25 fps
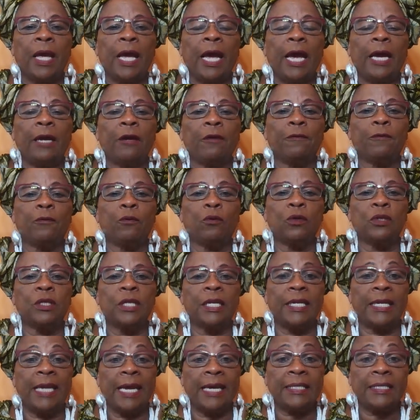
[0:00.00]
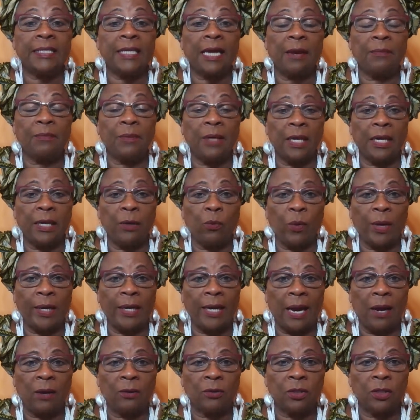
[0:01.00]
And of course, the next time that he went
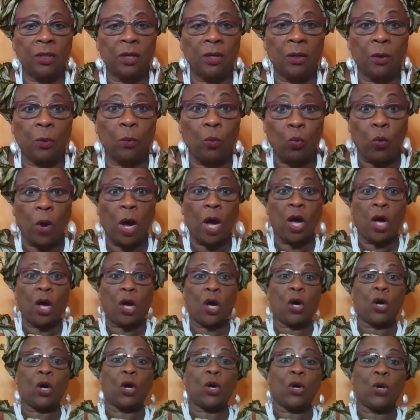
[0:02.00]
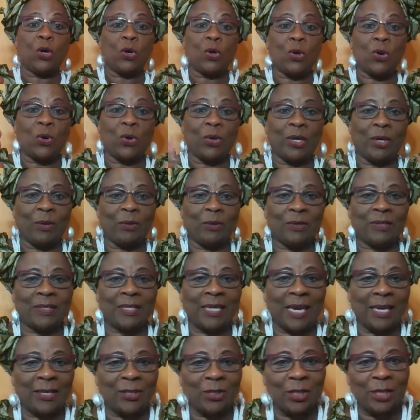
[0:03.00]
out to hunt, he was
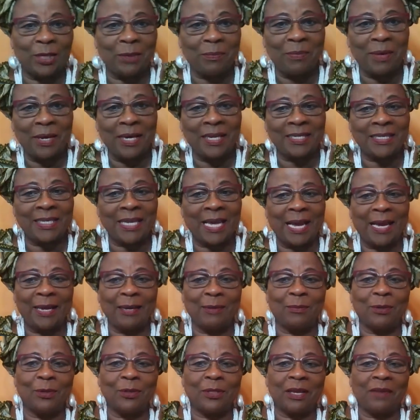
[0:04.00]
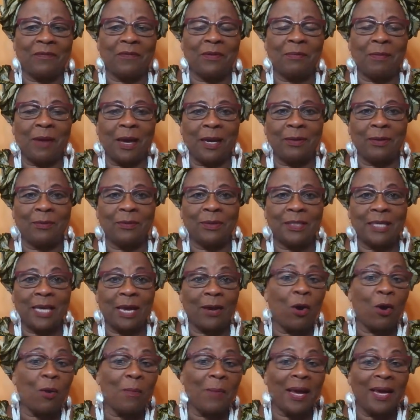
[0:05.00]
catching the biggest animals. Everybody was like,
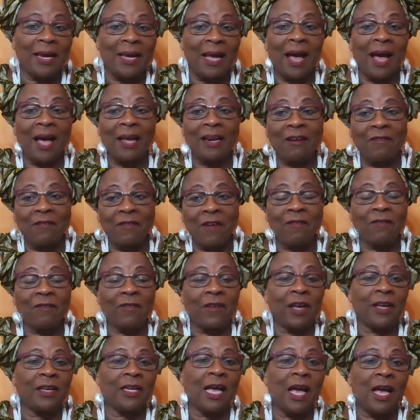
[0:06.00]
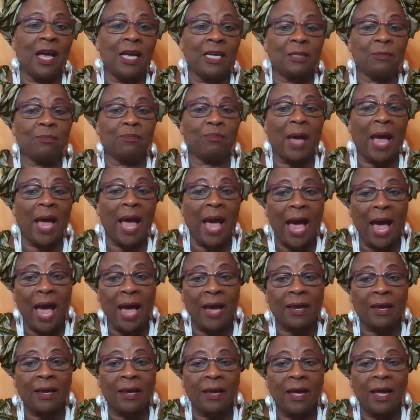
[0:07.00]
oh my God, Afanyanya is
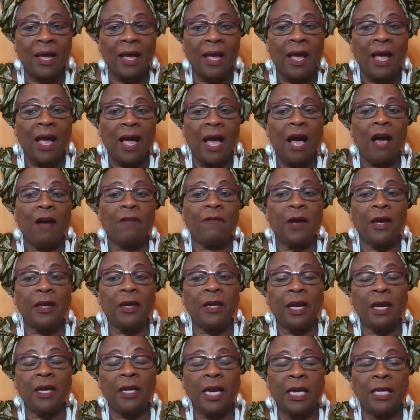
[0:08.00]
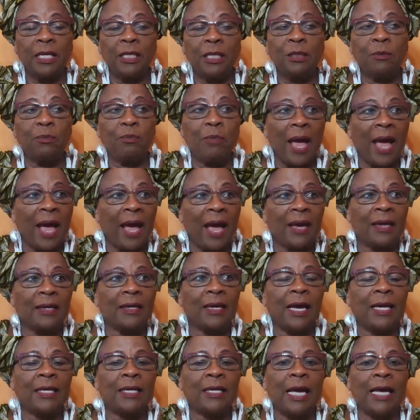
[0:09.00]
back. Afanyanya is back.
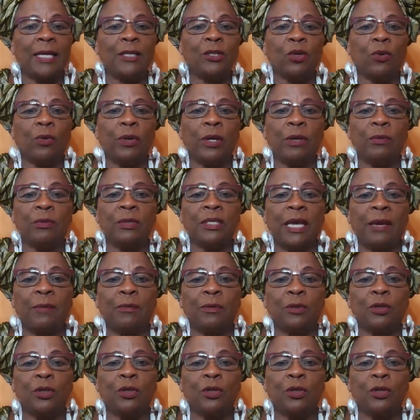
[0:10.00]
And so he was able